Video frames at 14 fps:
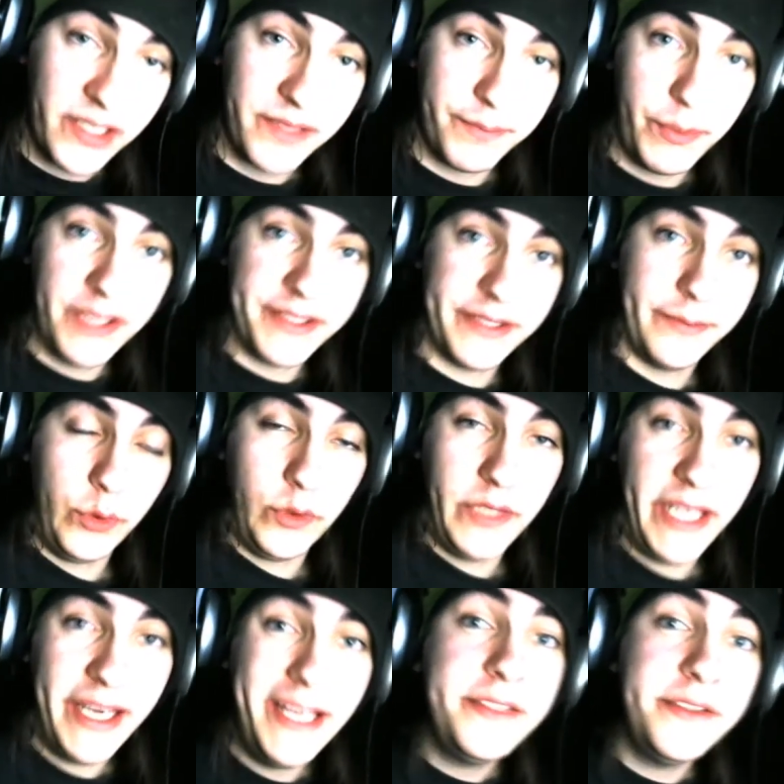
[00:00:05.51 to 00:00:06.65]
as possible.
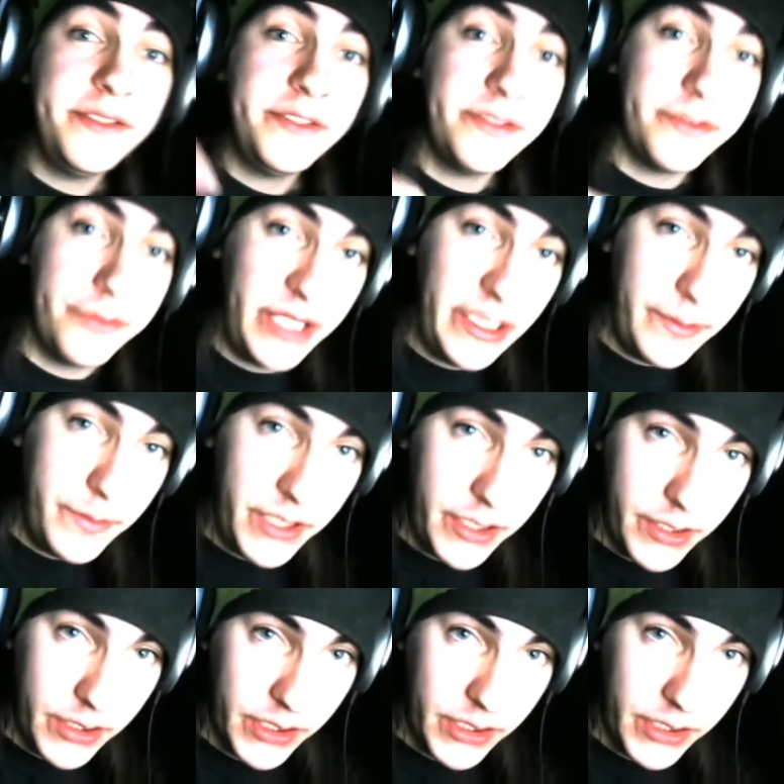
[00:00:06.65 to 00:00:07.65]
I just streamed